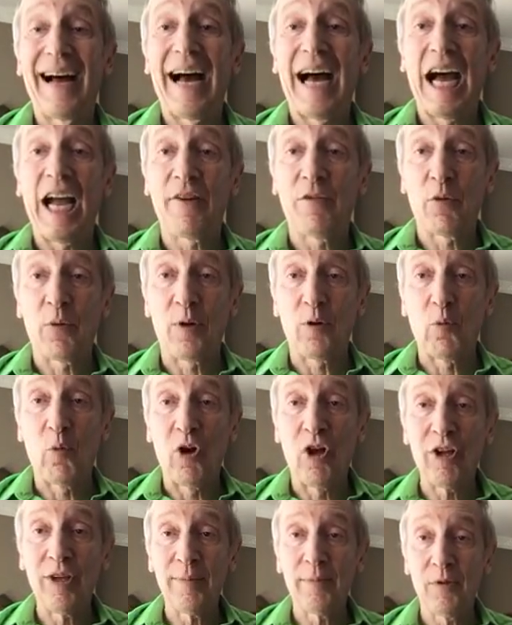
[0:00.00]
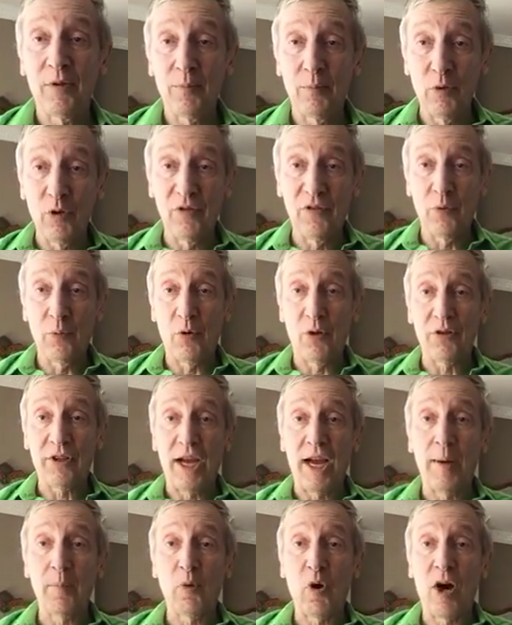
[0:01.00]
Hi everyone, welcome to the Movie World.
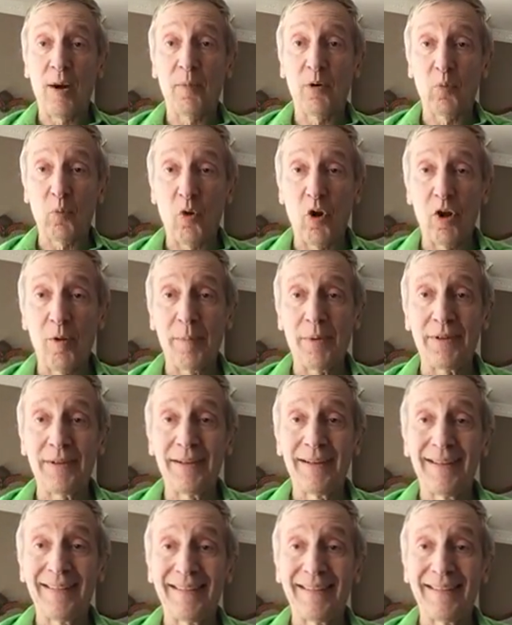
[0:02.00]
I'm Robert Waldman.